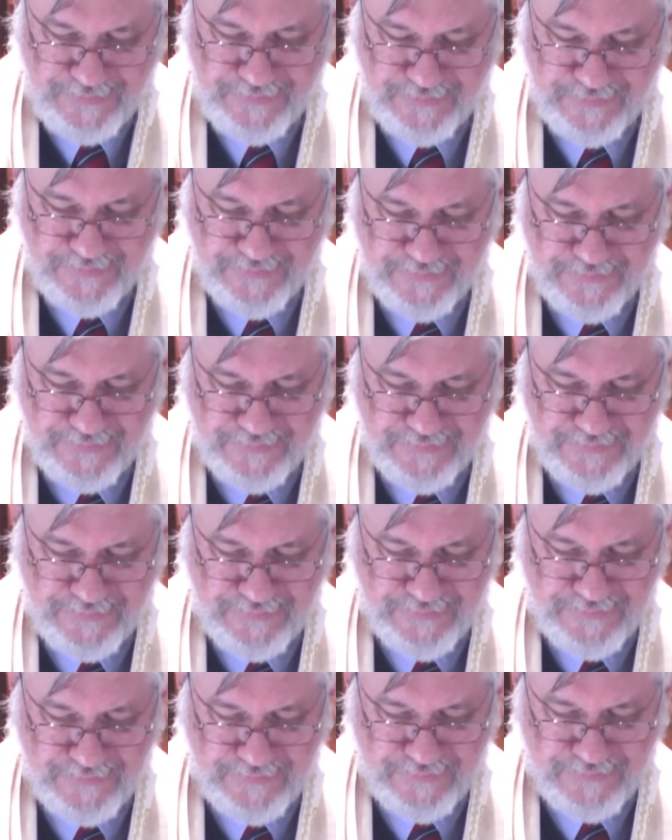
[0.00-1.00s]

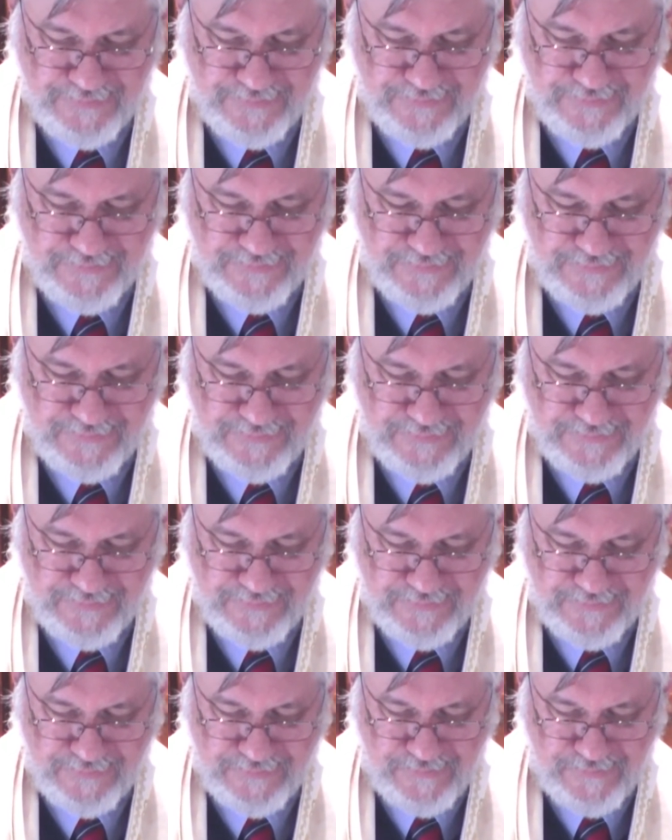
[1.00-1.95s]
No one is speaking in this clip.